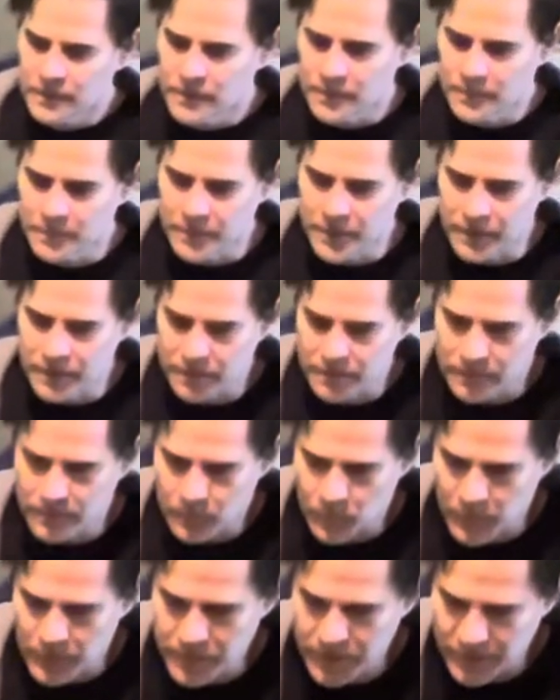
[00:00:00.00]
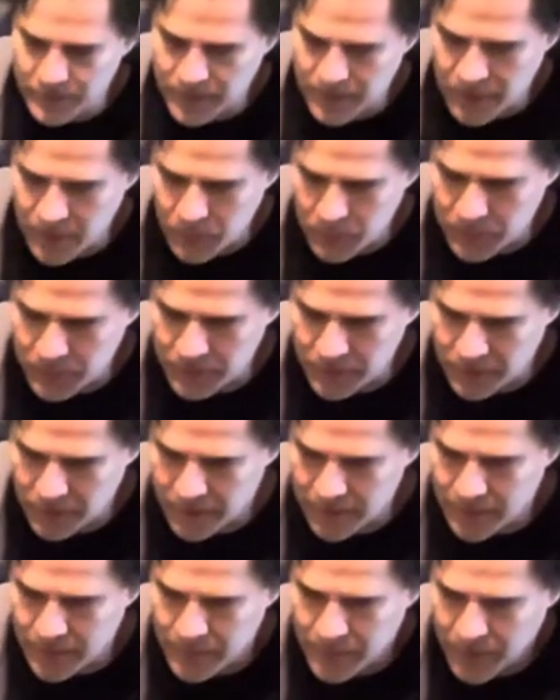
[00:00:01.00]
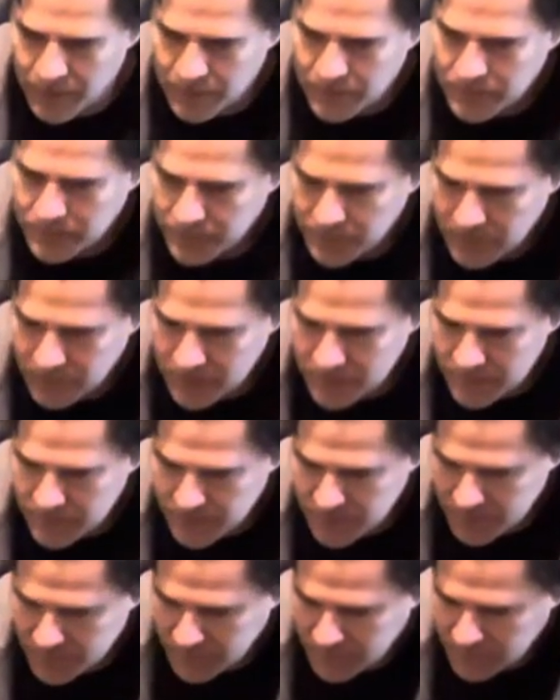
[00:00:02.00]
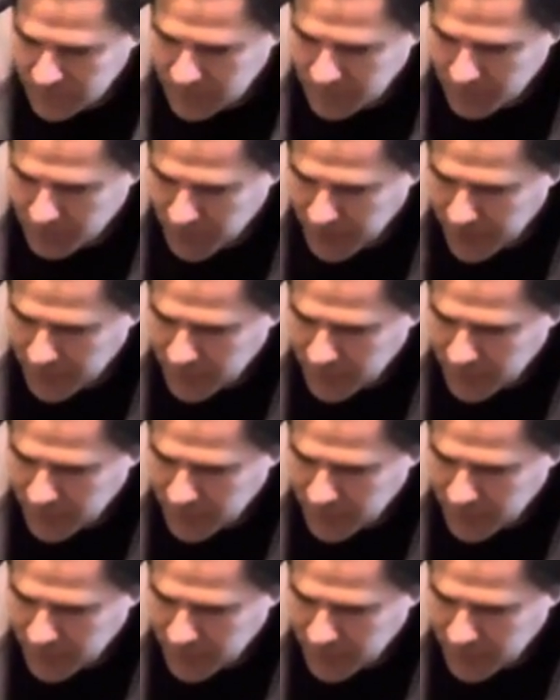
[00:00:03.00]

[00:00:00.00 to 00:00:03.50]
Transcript: But one thing that I really like about these Black